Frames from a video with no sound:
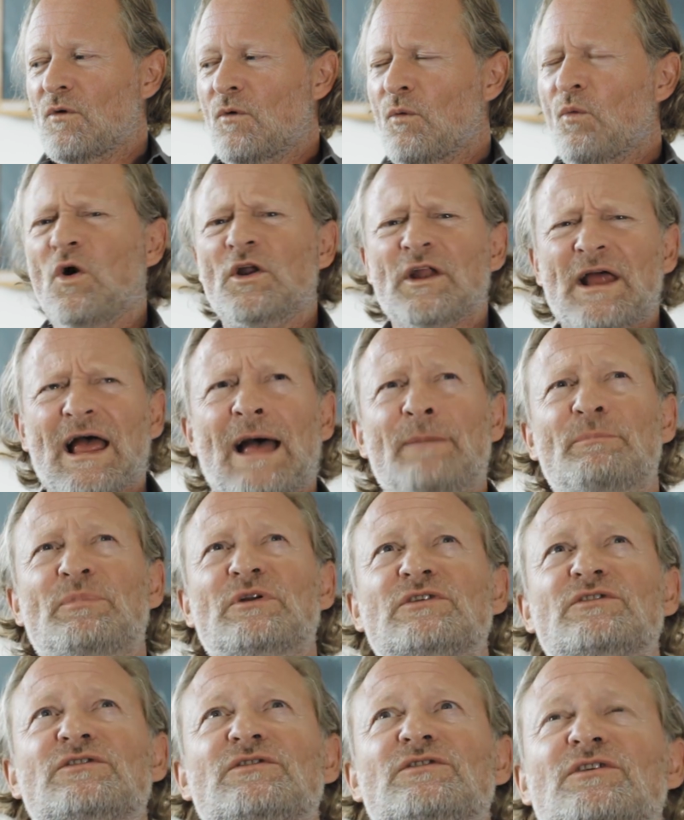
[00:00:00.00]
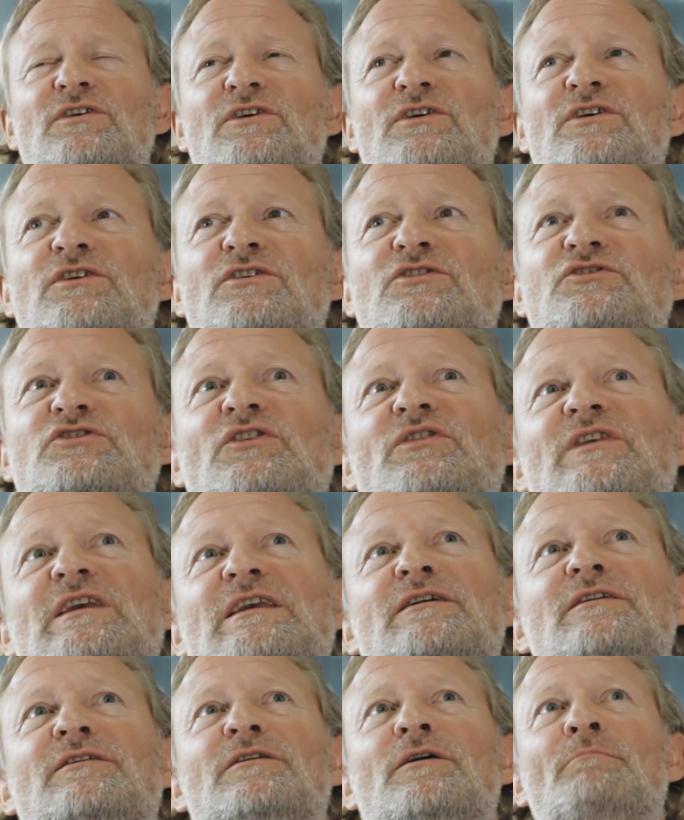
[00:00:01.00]
what happens to
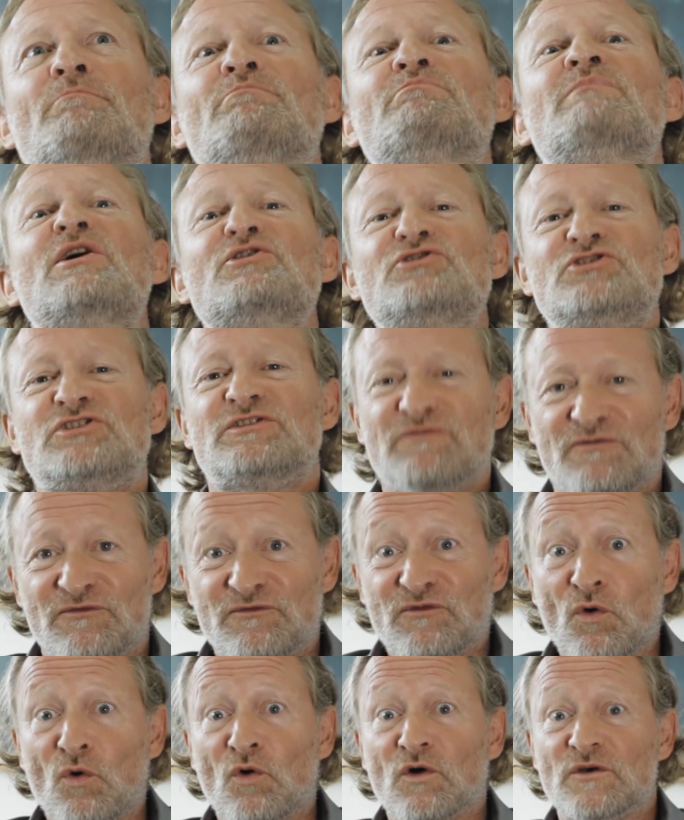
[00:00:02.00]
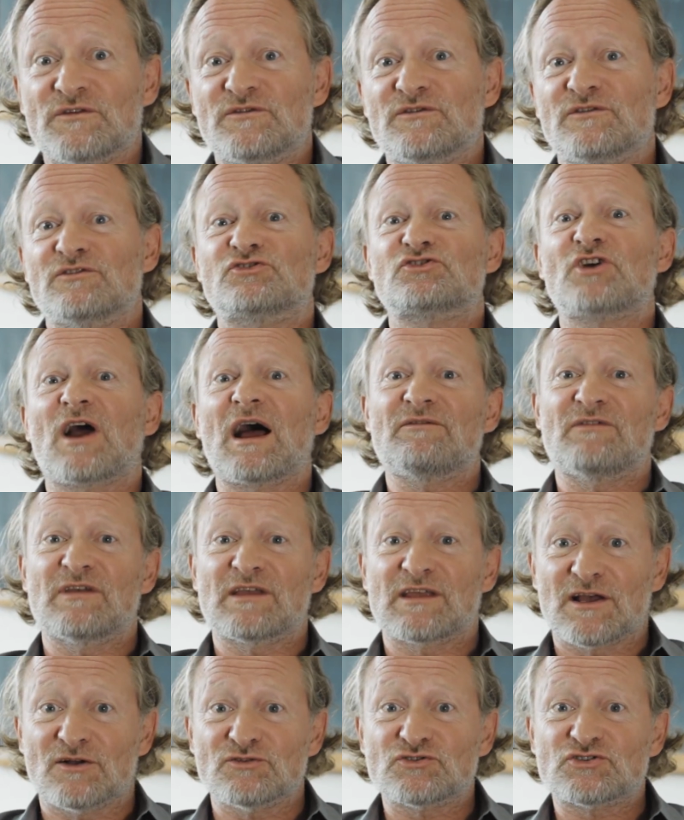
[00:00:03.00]
the motive force
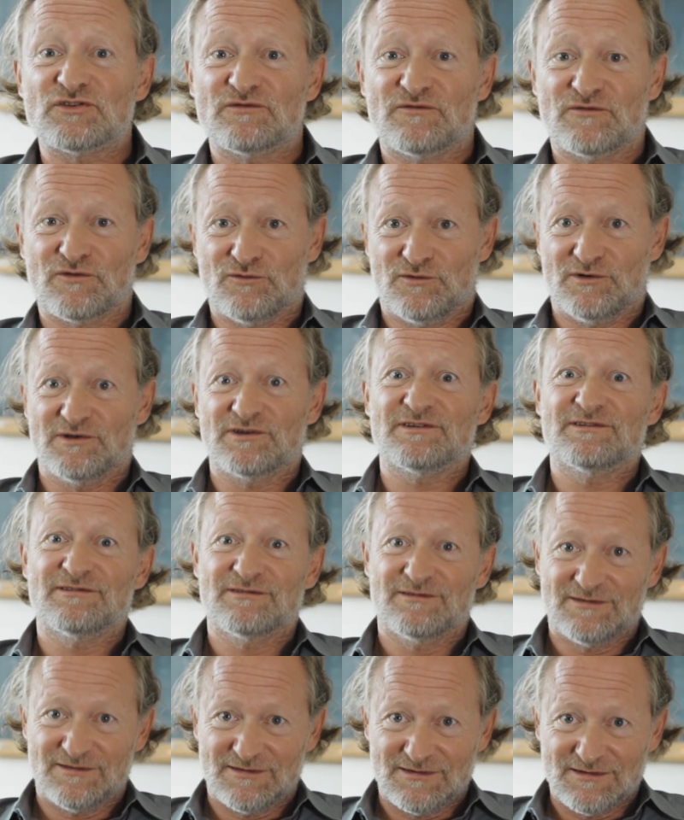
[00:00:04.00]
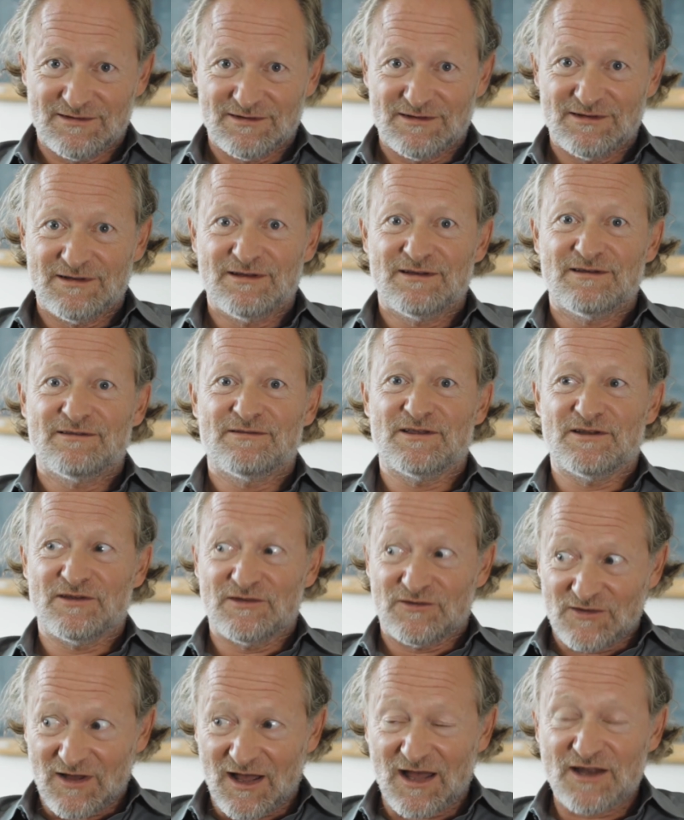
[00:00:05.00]
driving culture forward? The
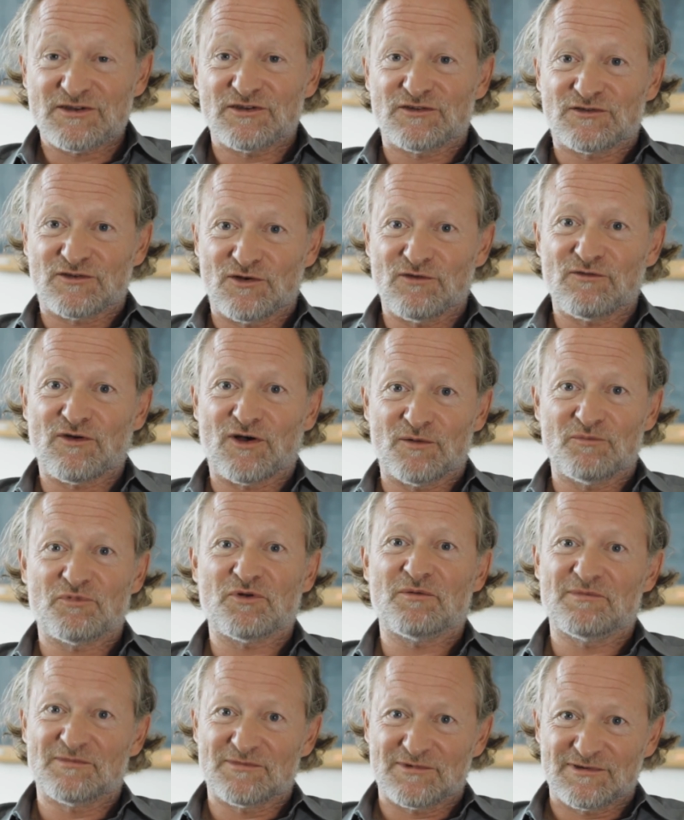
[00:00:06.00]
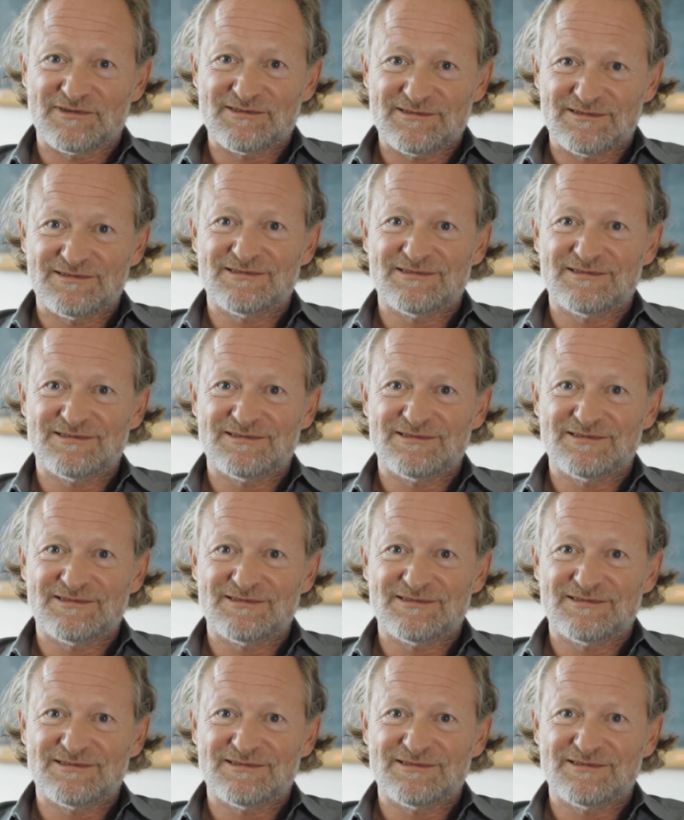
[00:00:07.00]
desire to solve hard problems.